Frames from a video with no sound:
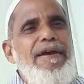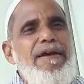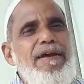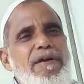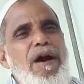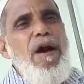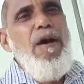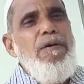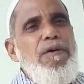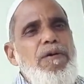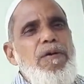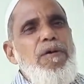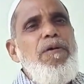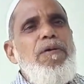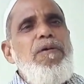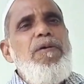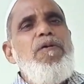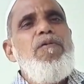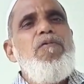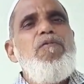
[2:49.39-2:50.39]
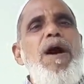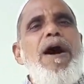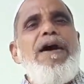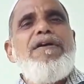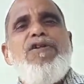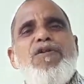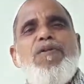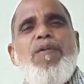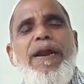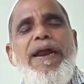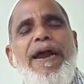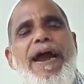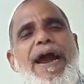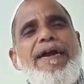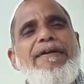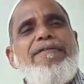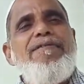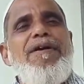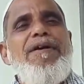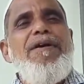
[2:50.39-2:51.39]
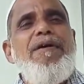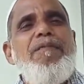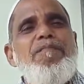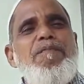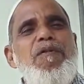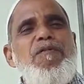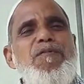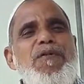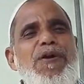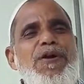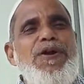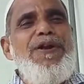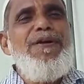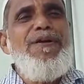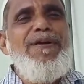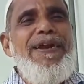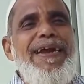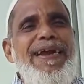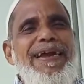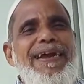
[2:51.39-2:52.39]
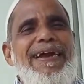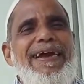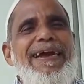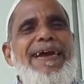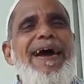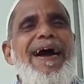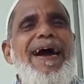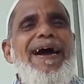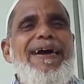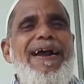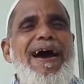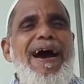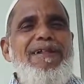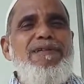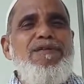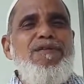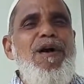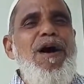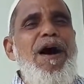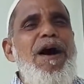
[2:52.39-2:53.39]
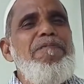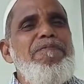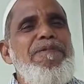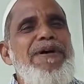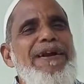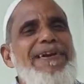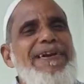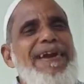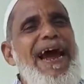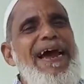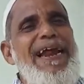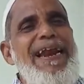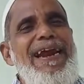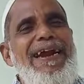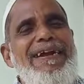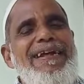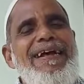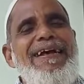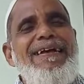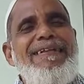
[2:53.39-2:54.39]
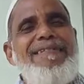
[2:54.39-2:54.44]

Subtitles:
You have to wash your hands before eating and also after toilet.